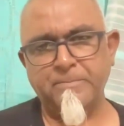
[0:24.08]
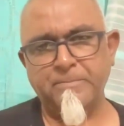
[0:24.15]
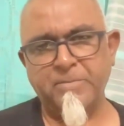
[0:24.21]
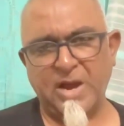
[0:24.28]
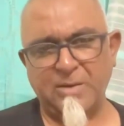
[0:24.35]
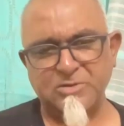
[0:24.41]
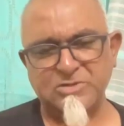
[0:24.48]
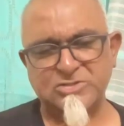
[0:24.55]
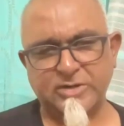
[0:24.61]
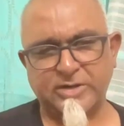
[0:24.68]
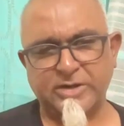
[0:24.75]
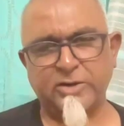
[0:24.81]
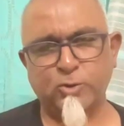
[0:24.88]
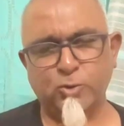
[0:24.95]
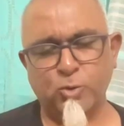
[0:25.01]
Bible
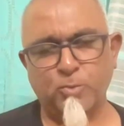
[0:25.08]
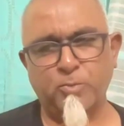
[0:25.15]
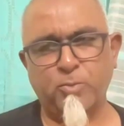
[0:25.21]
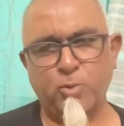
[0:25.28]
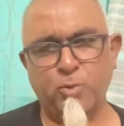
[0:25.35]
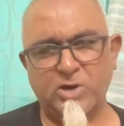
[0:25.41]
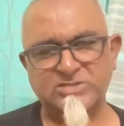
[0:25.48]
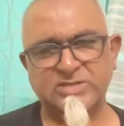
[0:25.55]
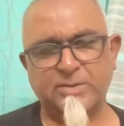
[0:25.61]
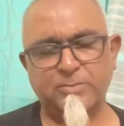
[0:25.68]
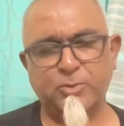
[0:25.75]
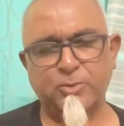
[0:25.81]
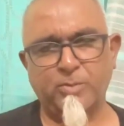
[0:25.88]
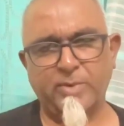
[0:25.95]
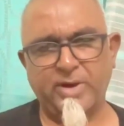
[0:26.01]
study group,
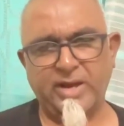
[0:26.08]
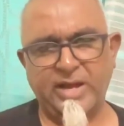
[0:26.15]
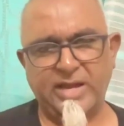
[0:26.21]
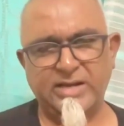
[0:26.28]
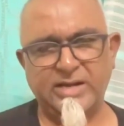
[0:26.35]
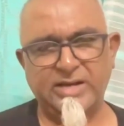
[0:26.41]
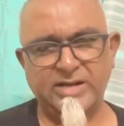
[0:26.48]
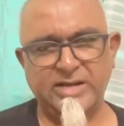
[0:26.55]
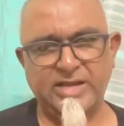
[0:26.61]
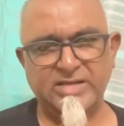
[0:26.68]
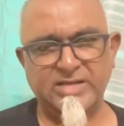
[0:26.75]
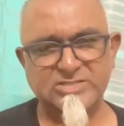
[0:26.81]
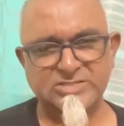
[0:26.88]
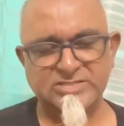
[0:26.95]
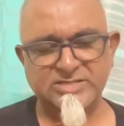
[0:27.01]
WhatsApp group, End
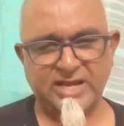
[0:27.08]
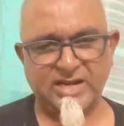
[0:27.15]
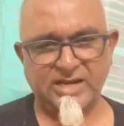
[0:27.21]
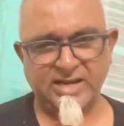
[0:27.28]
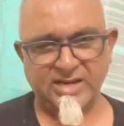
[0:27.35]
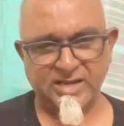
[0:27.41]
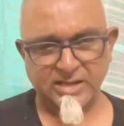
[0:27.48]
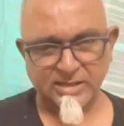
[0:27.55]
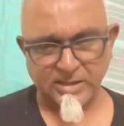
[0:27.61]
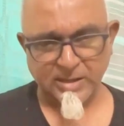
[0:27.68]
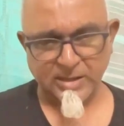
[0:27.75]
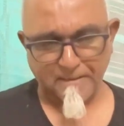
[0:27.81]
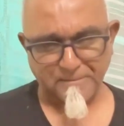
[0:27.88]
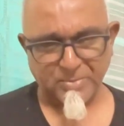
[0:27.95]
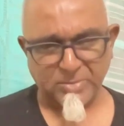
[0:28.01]
Days Daily
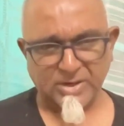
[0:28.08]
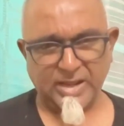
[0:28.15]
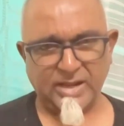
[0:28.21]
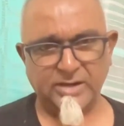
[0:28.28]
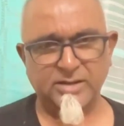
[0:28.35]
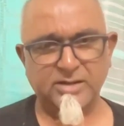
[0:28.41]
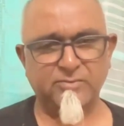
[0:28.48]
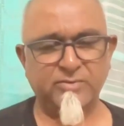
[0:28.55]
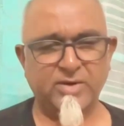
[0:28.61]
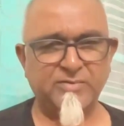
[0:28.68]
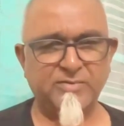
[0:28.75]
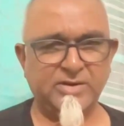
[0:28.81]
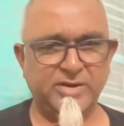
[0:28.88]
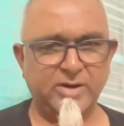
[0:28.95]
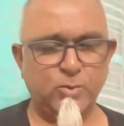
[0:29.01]
blend where
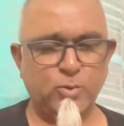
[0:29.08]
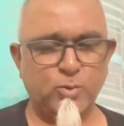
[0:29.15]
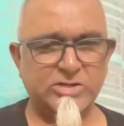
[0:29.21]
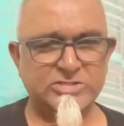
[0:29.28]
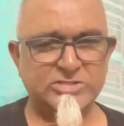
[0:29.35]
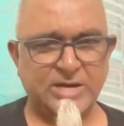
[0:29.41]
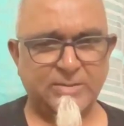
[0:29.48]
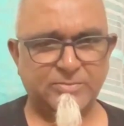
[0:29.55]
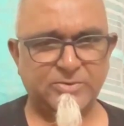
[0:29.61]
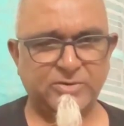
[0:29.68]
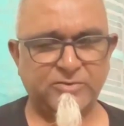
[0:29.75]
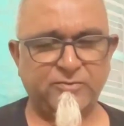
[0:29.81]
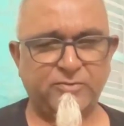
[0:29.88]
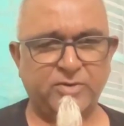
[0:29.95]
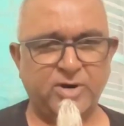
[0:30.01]
we read one
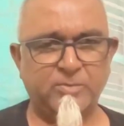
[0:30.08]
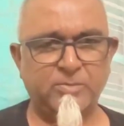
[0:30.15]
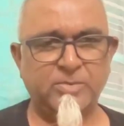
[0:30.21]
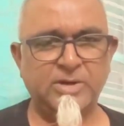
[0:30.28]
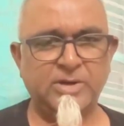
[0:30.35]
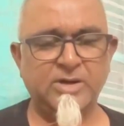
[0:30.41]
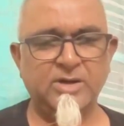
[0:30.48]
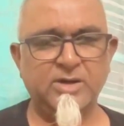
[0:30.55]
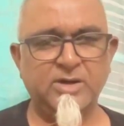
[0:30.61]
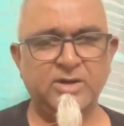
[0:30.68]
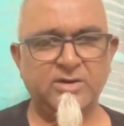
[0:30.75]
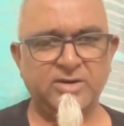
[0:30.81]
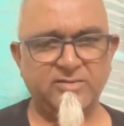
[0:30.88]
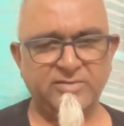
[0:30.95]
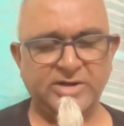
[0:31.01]
chapter from
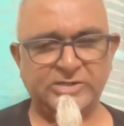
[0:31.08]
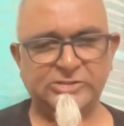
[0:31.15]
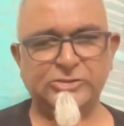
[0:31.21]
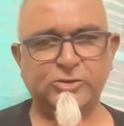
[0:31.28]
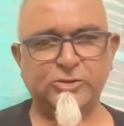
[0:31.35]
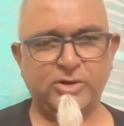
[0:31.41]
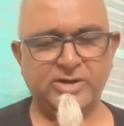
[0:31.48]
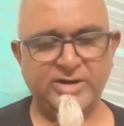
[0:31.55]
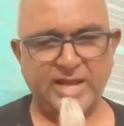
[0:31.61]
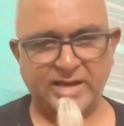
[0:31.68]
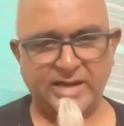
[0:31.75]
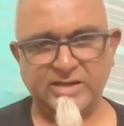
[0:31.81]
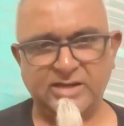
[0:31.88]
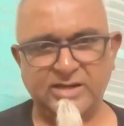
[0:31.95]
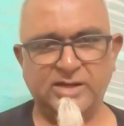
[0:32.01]
Revelation or
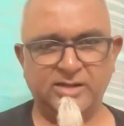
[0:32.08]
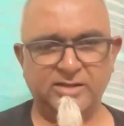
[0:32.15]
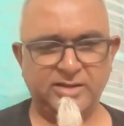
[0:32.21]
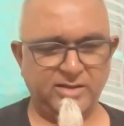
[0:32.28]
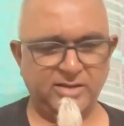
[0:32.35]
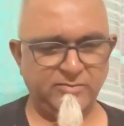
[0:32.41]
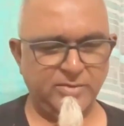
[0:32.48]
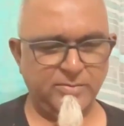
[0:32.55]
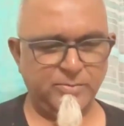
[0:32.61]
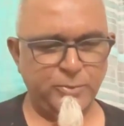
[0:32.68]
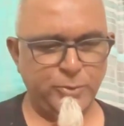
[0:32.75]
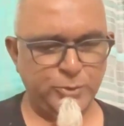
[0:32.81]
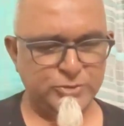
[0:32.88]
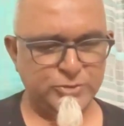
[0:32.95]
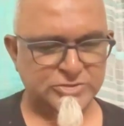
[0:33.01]
Daniel, and then we
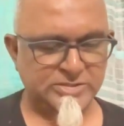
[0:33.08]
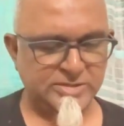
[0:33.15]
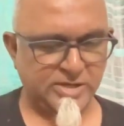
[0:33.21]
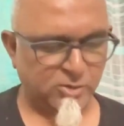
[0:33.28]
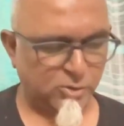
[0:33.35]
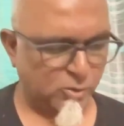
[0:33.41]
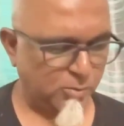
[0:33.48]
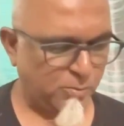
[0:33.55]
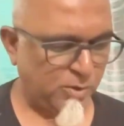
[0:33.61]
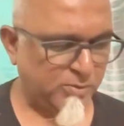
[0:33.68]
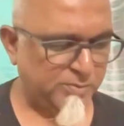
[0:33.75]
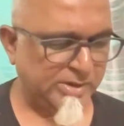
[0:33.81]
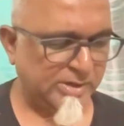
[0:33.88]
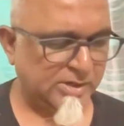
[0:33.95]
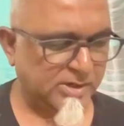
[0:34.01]
post in that group
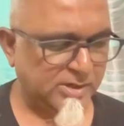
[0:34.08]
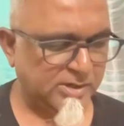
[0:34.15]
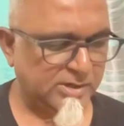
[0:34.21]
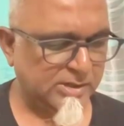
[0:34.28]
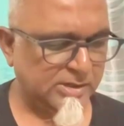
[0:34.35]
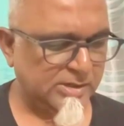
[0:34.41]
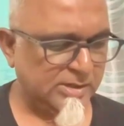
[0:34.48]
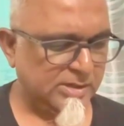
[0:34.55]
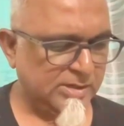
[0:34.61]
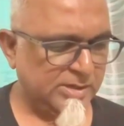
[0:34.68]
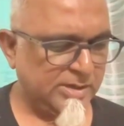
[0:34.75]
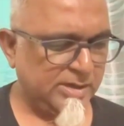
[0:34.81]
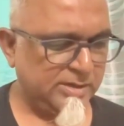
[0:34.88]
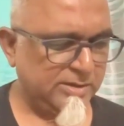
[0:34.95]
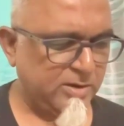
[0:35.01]
what we learned.
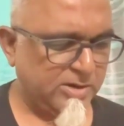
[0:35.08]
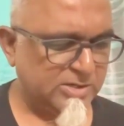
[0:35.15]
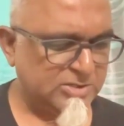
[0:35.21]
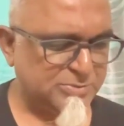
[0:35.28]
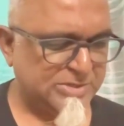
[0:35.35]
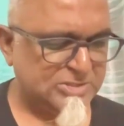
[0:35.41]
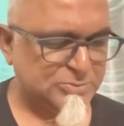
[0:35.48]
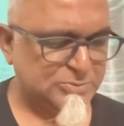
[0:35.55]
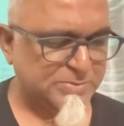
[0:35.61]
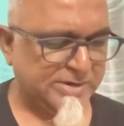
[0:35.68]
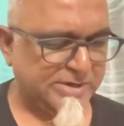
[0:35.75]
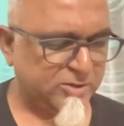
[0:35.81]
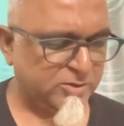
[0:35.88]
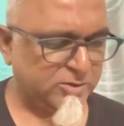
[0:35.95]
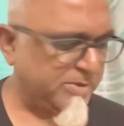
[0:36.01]
And God has been
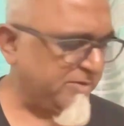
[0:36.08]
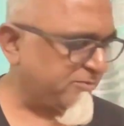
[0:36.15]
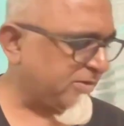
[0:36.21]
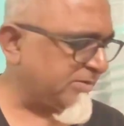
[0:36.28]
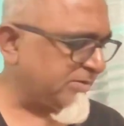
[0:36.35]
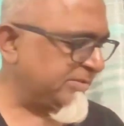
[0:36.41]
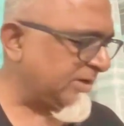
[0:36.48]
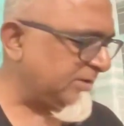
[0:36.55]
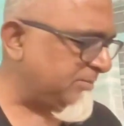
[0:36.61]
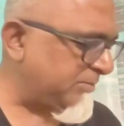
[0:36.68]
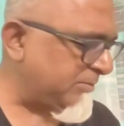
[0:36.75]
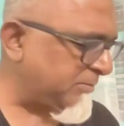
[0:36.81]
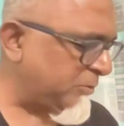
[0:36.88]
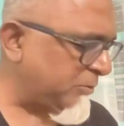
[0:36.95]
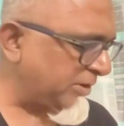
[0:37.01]
speaking to me from that
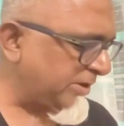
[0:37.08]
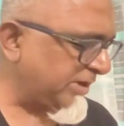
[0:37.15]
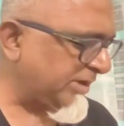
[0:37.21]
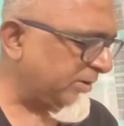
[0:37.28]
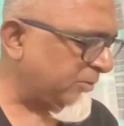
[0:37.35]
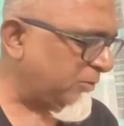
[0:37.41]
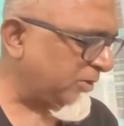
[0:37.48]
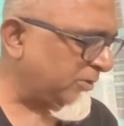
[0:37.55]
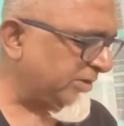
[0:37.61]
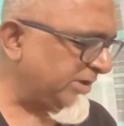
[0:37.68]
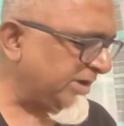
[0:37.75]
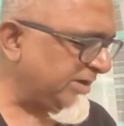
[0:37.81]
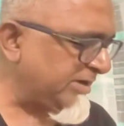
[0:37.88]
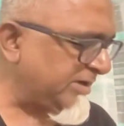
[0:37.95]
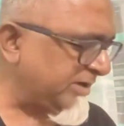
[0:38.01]
book. And I want to
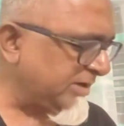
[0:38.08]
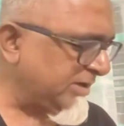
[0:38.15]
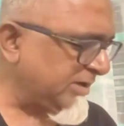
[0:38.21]
read